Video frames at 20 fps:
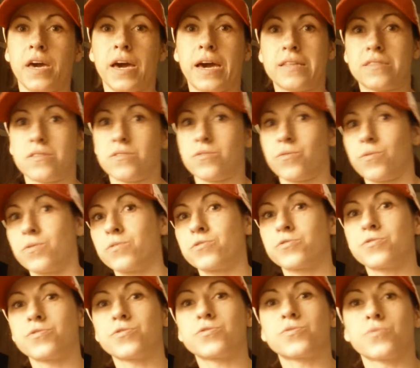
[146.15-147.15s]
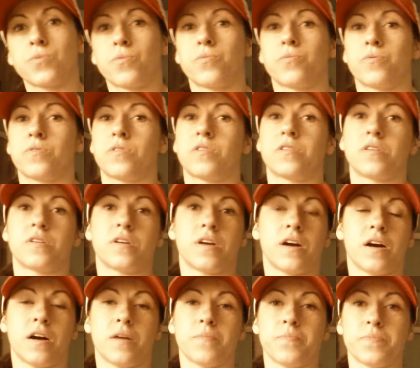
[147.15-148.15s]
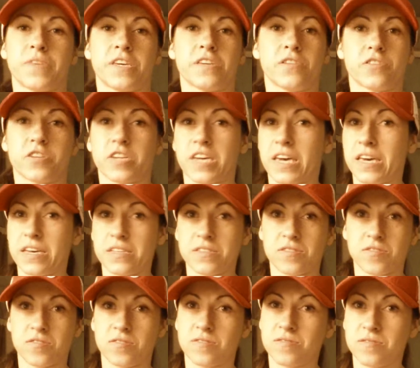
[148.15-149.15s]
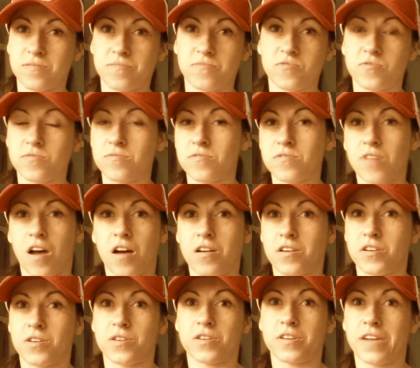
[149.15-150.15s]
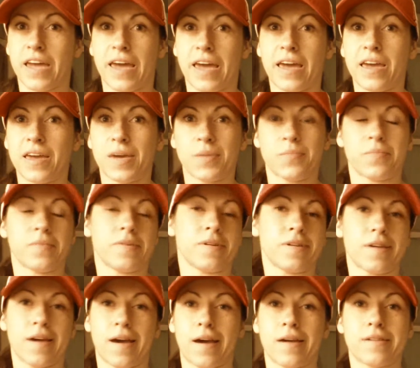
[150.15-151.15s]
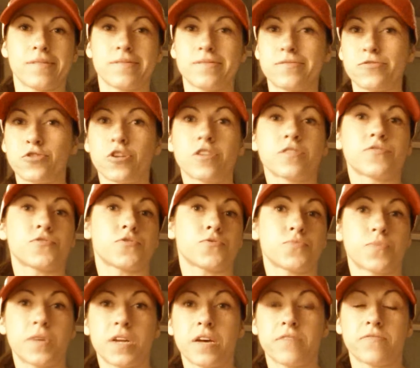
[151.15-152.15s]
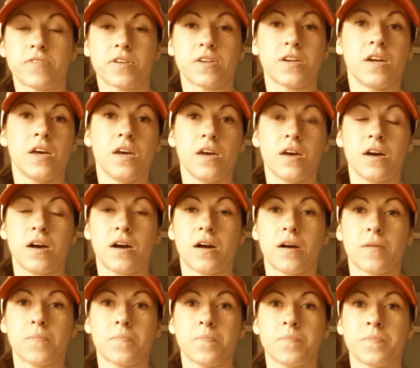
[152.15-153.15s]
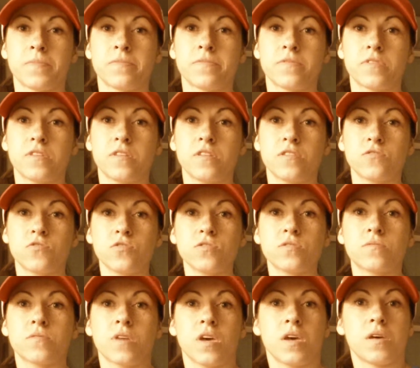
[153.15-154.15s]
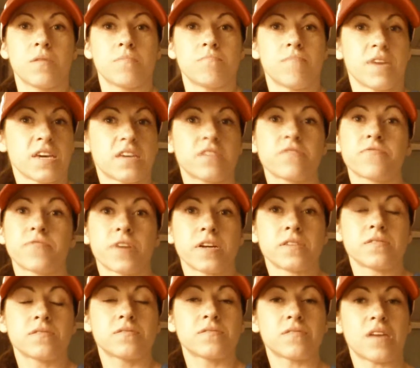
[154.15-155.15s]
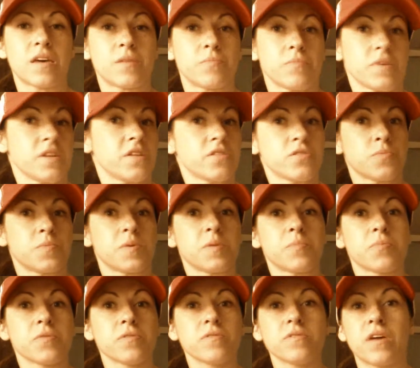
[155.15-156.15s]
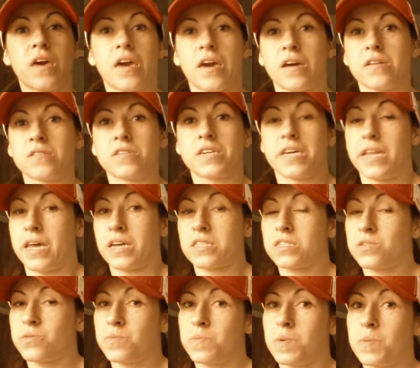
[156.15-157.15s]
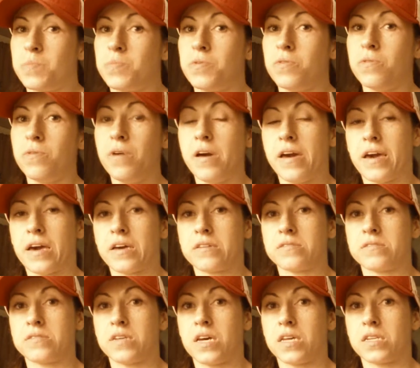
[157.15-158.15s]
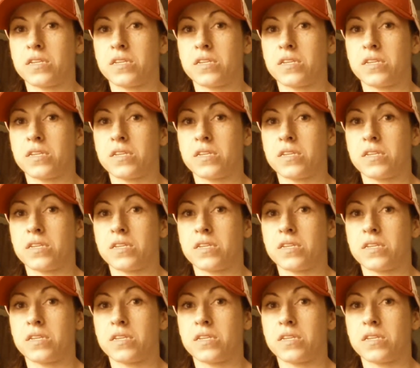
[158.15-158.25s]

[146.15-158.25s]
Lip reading: at the grocery store, at your kids' soccer game, at church, whatever. Just making friends and meeting new people and connecting with people and